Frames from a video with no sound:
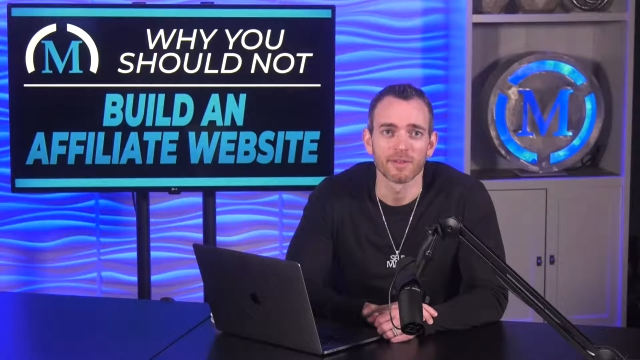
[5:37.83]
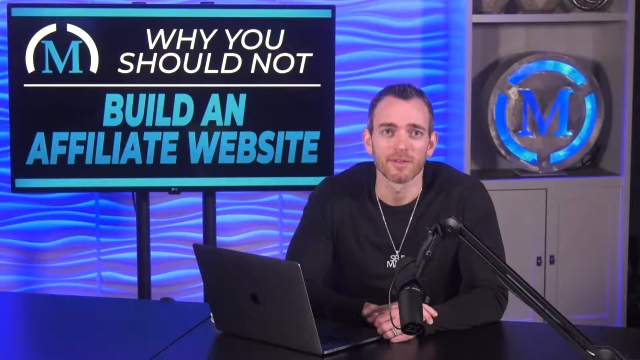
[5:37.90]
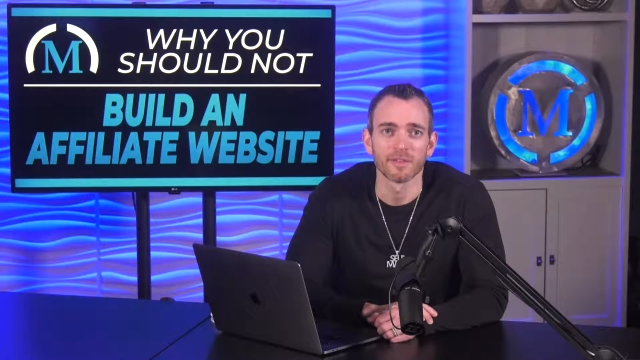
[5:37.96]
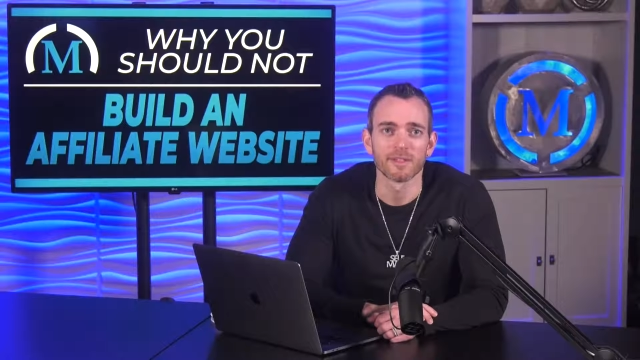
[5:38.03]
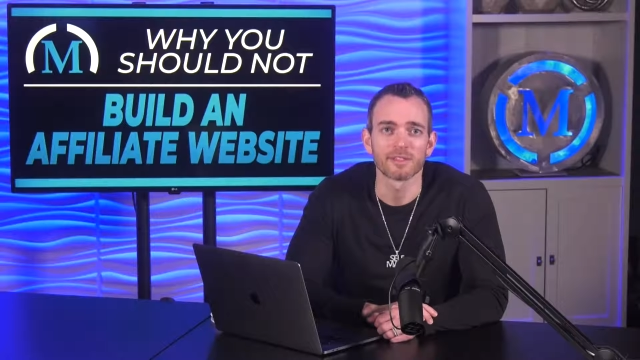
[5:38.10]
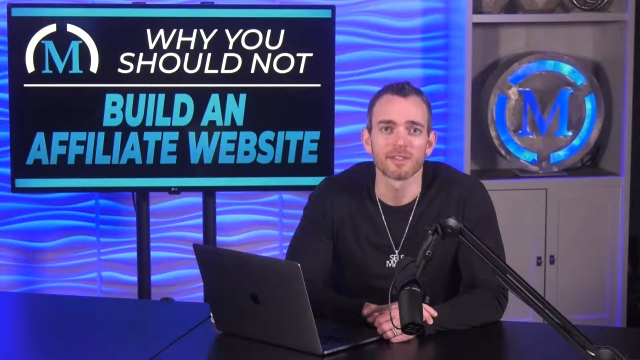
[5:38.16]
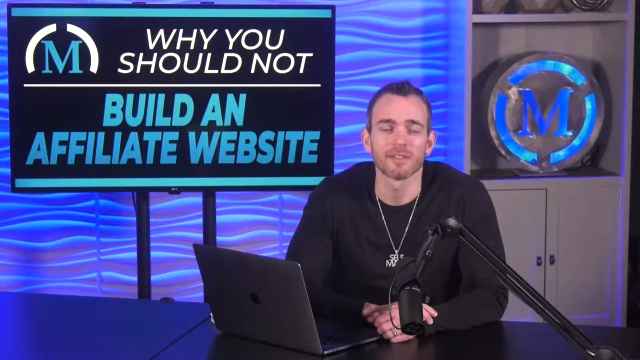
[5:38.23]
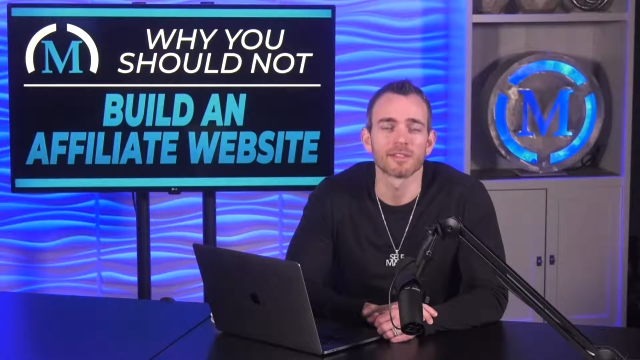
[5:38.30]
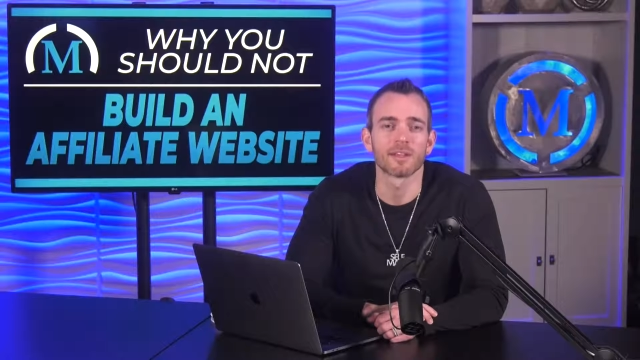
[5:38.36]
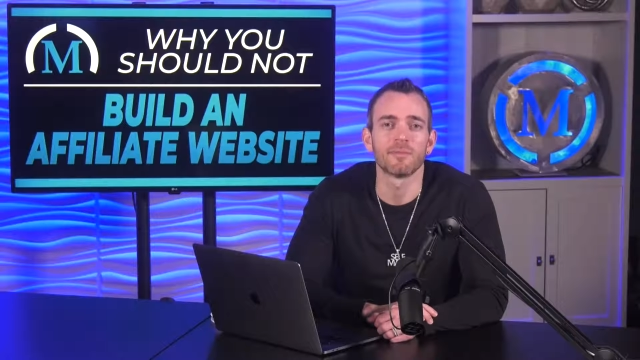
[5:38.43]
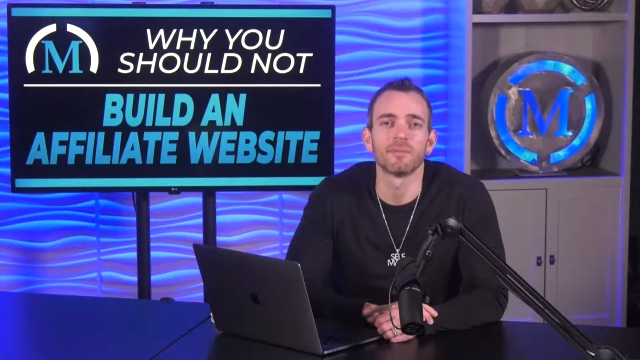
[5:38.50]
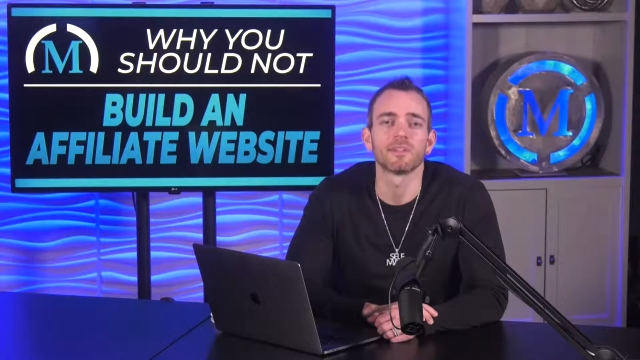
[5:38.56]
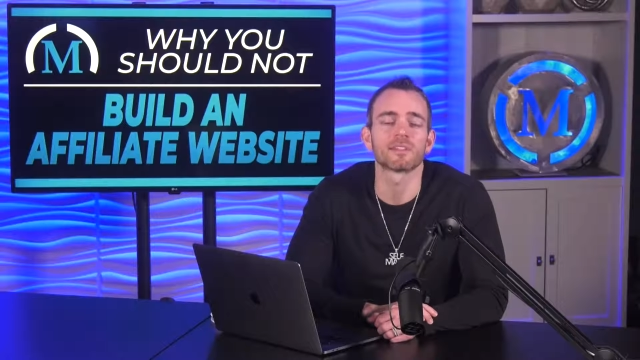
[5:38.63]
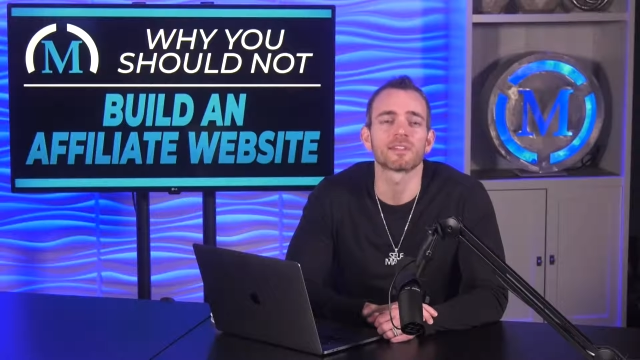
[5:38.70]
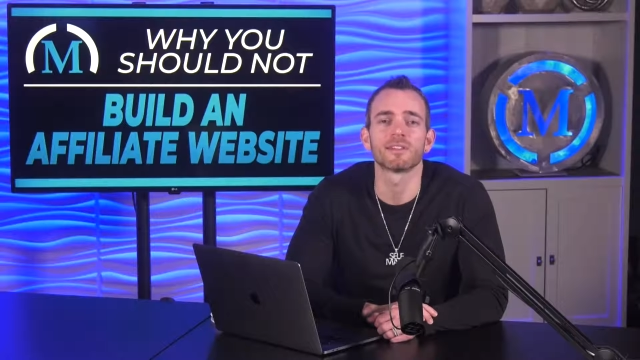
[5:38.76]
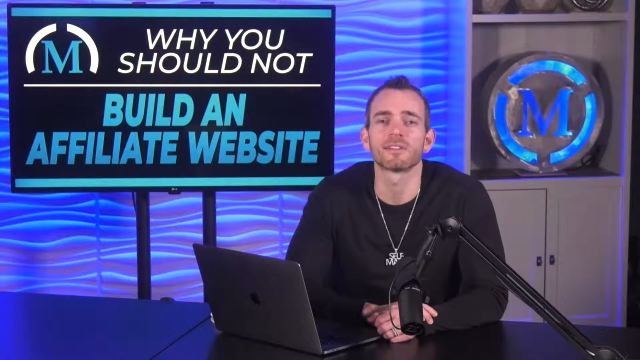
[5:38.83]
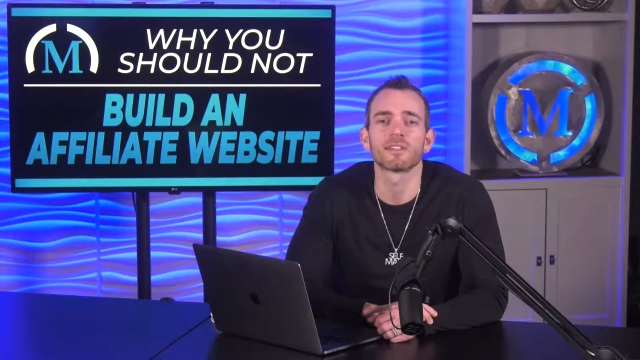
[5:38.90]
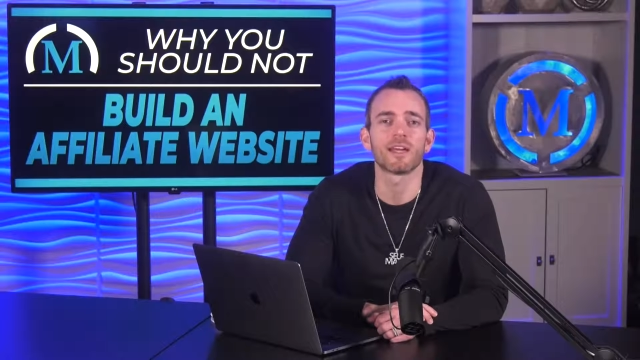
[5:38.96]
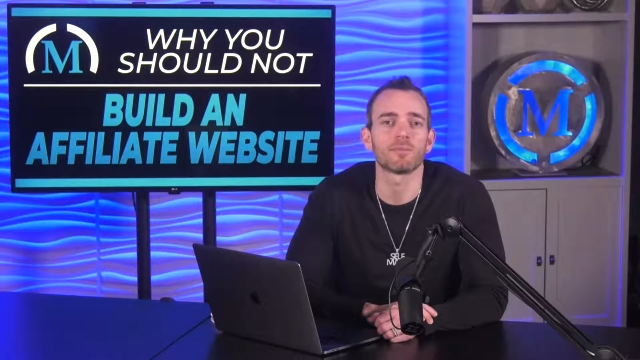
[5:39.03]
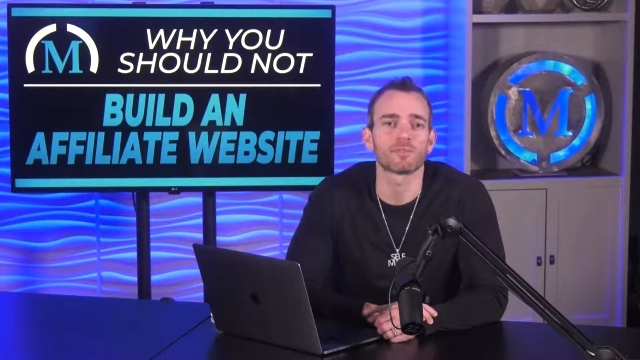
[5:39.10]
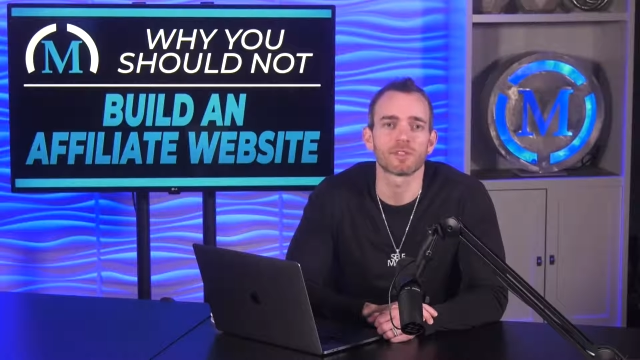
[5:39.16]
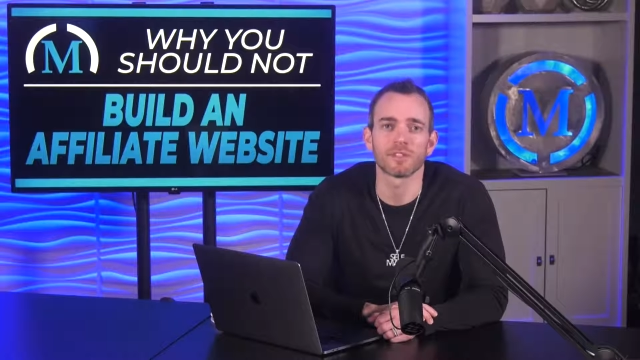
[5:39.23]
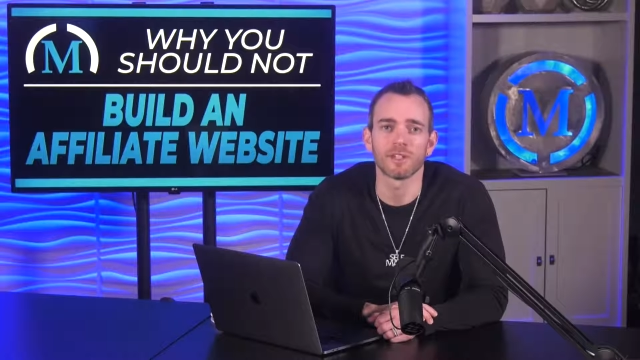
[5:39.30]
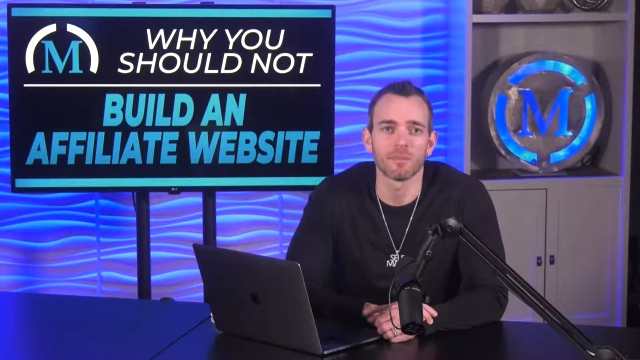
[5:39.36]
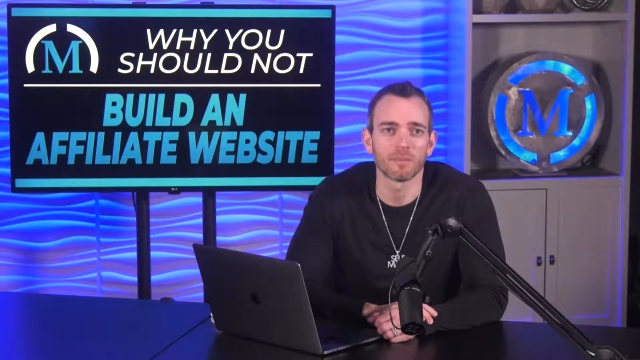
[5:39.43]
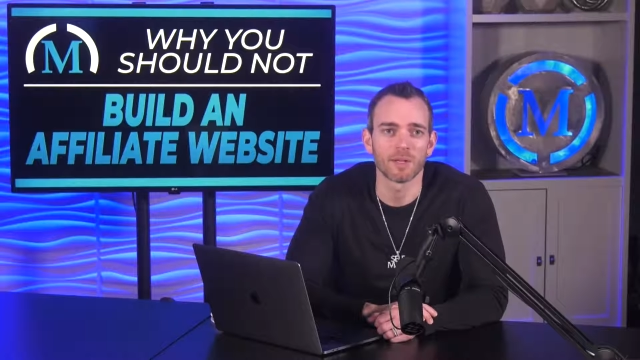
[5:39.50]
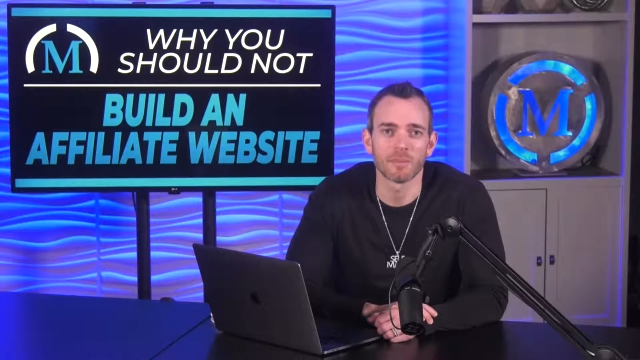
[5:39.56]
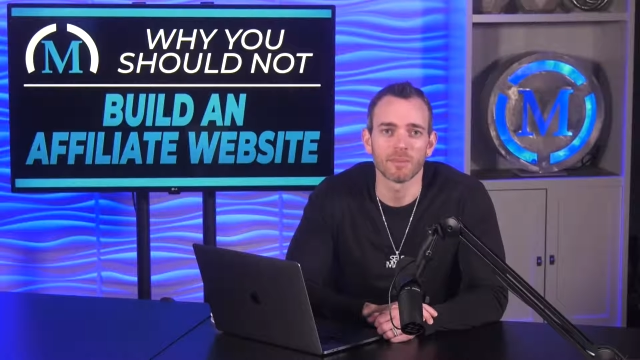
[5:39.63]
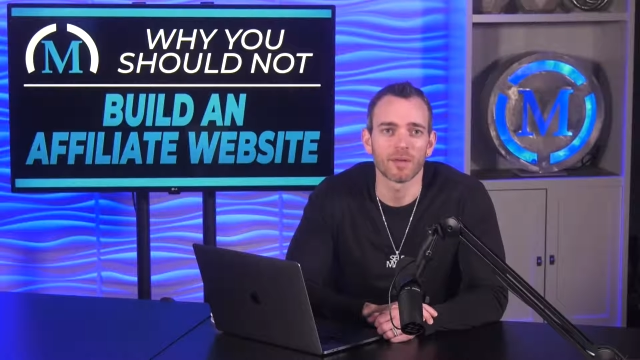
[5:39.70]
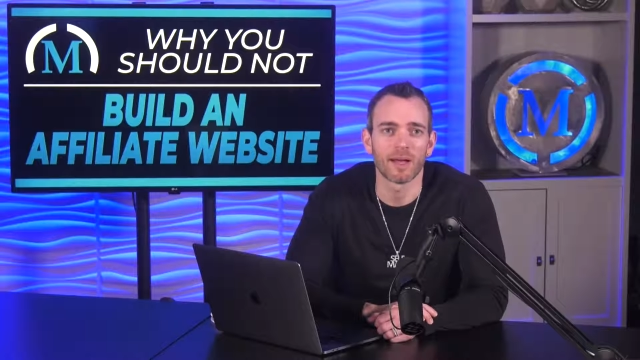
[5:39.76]
This is a misconception that
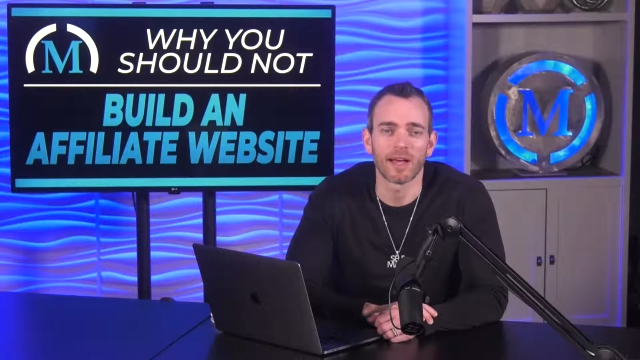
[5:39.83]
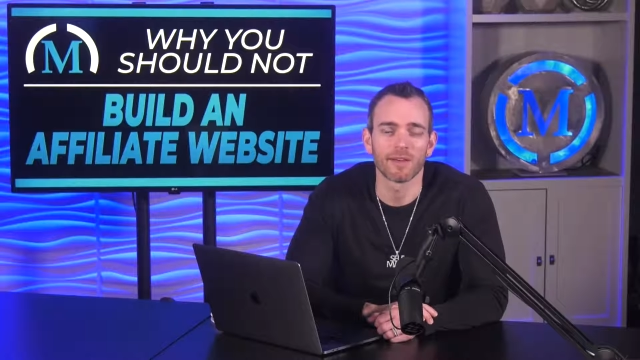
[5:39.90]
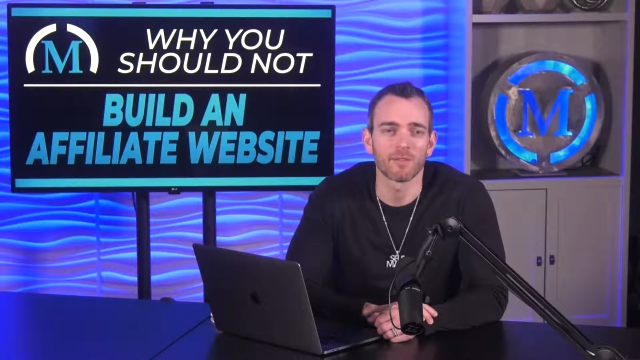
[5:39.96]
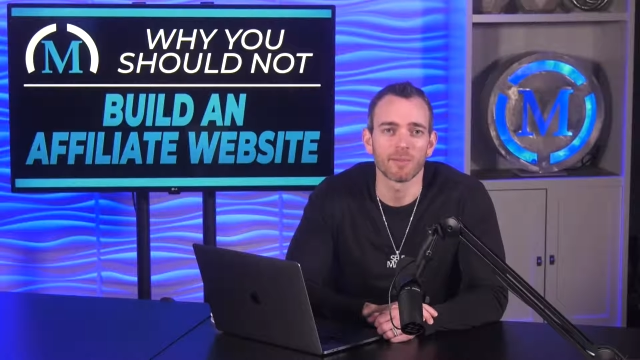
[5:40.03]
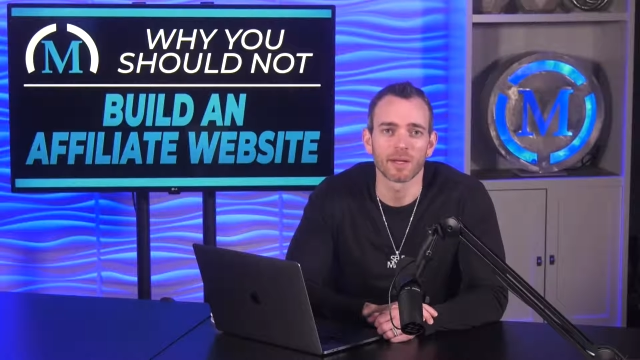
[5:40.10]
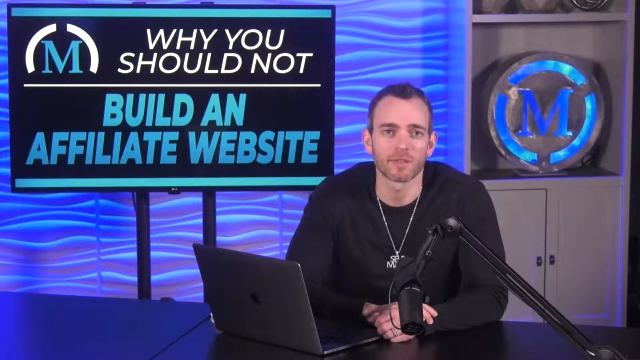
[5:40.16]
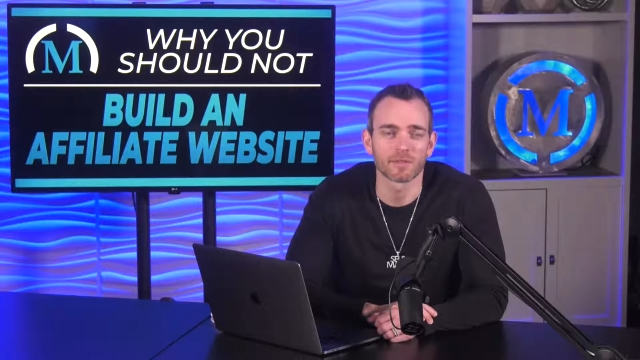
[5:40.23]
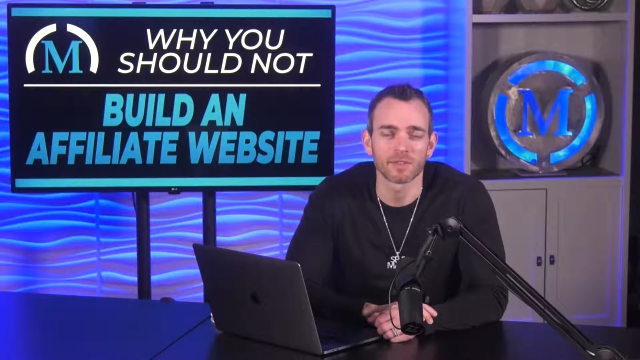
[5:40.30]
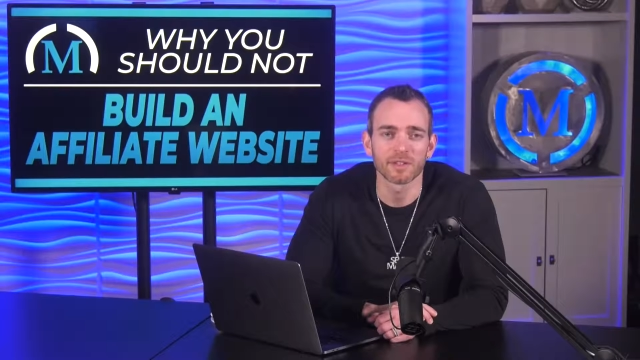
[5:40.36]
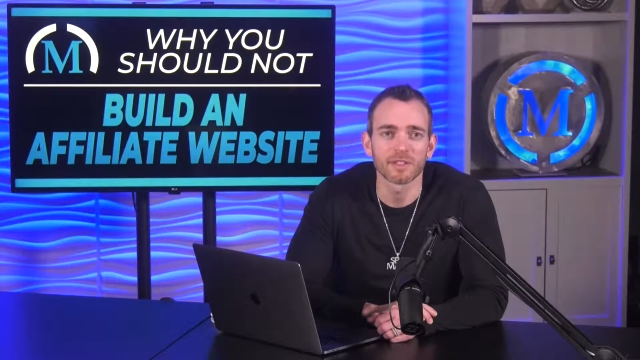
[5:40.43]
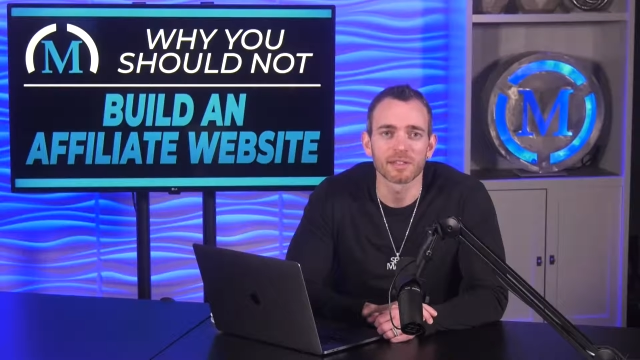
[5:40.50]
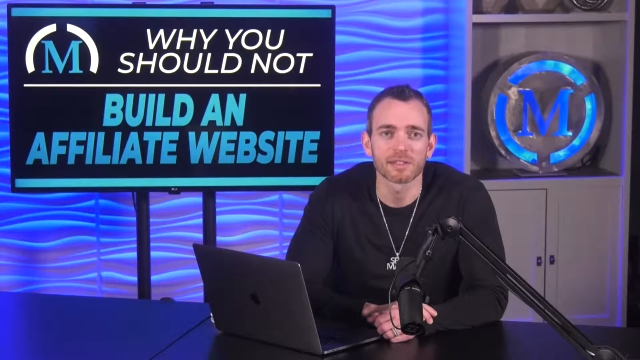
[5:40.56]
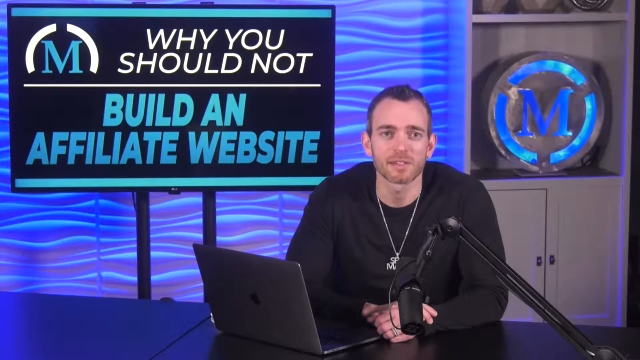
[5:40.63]
people have about affiliate